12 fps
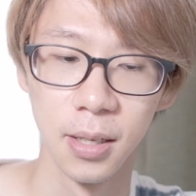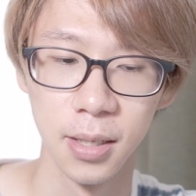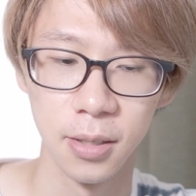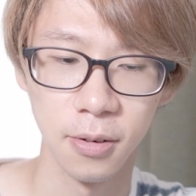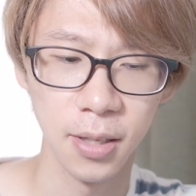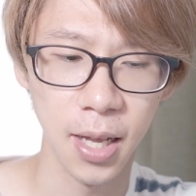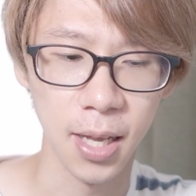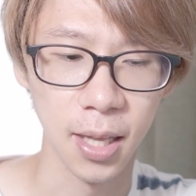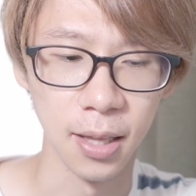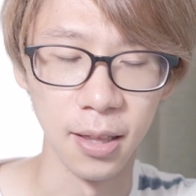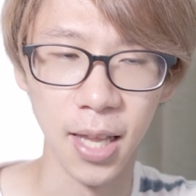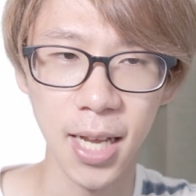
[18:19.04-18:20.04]
sort of like
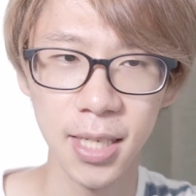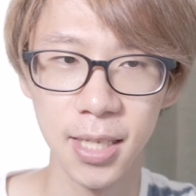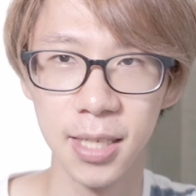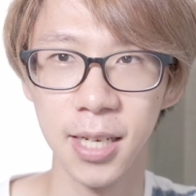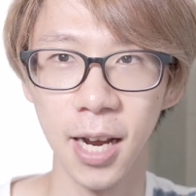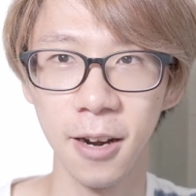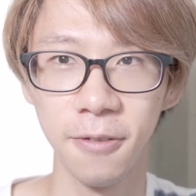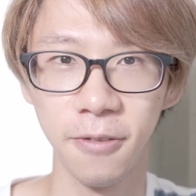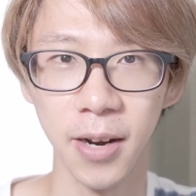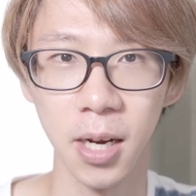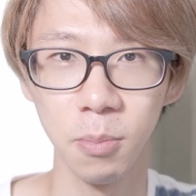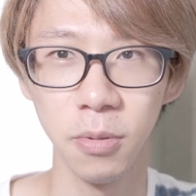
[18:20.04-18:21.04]
less
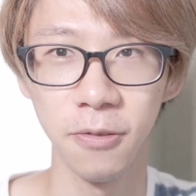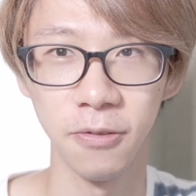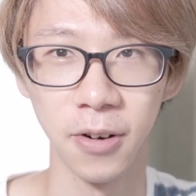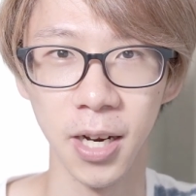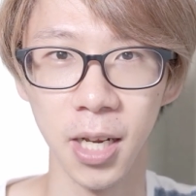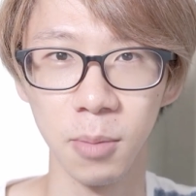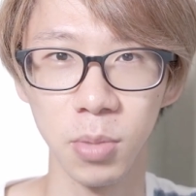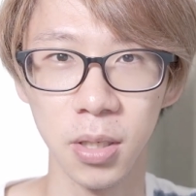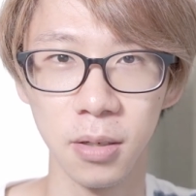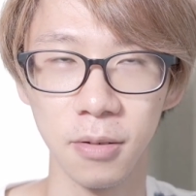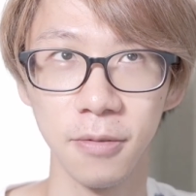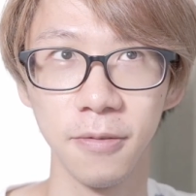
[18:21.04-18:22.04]
diaphragm
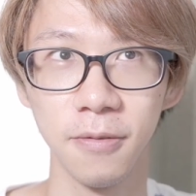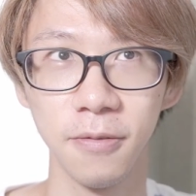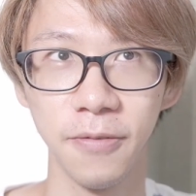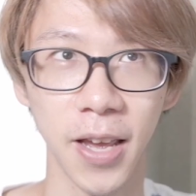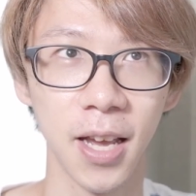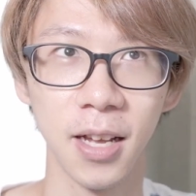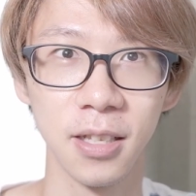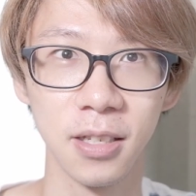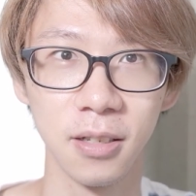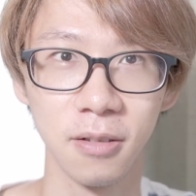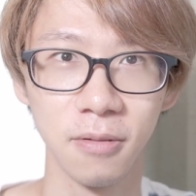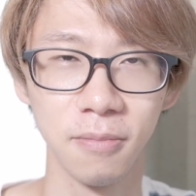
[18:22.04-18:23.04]
frames,
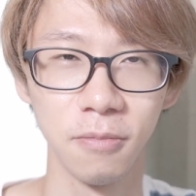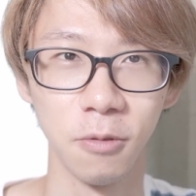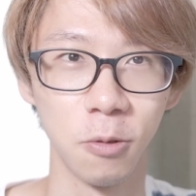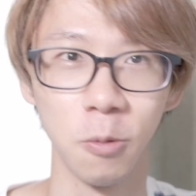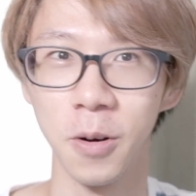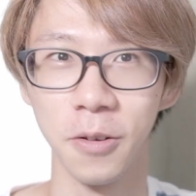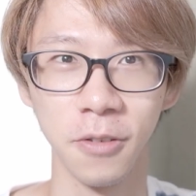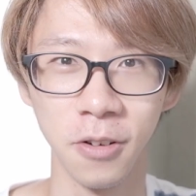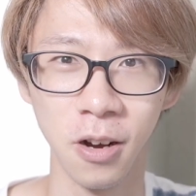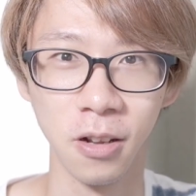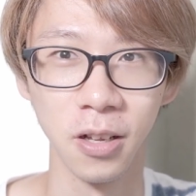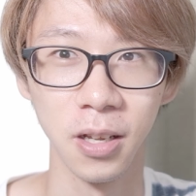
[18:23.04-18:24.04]
fans, or whatever you
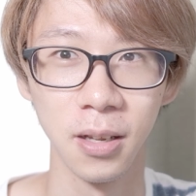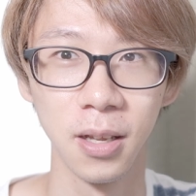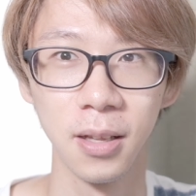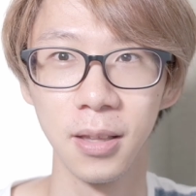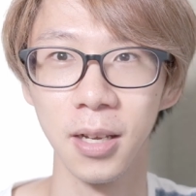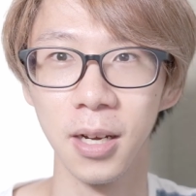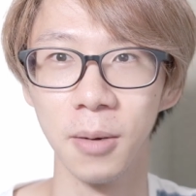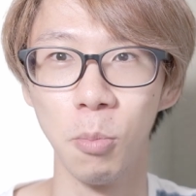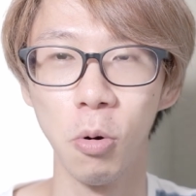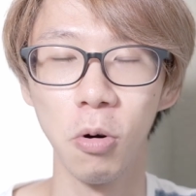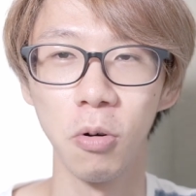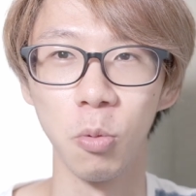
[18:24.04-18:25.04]
call it, the
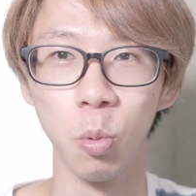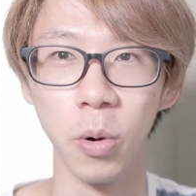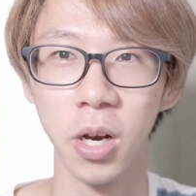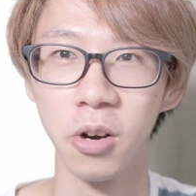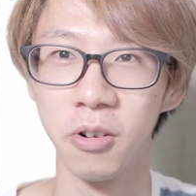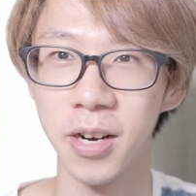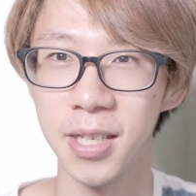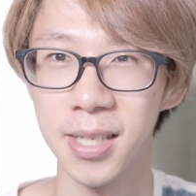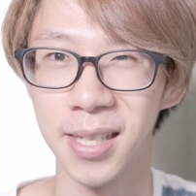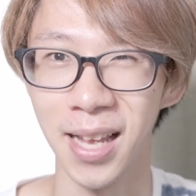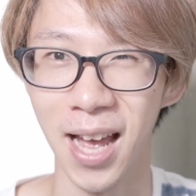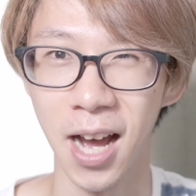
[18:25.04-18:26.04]
more rigorous
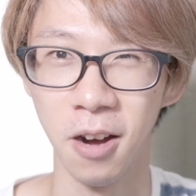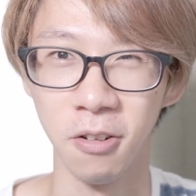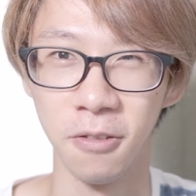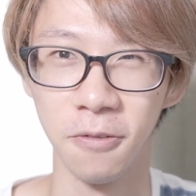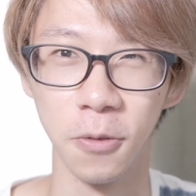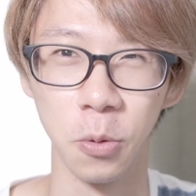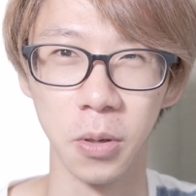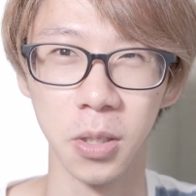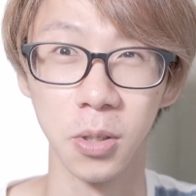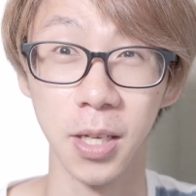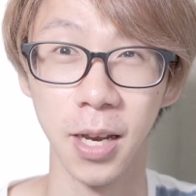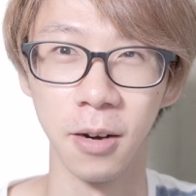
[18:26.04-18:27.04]
the outer
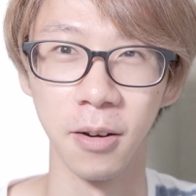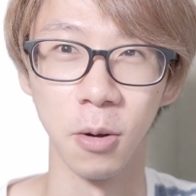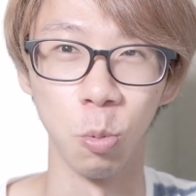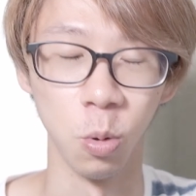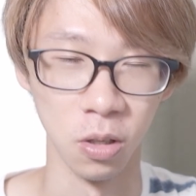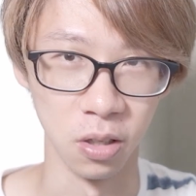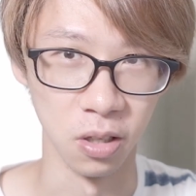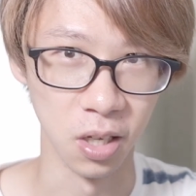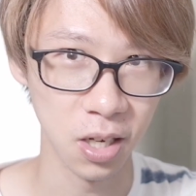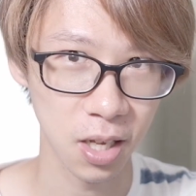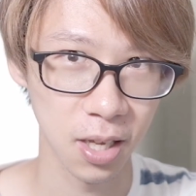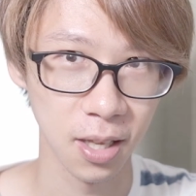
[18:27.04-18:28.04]
focus area will
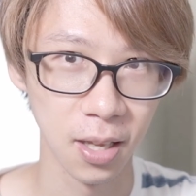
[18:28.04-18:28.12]
look,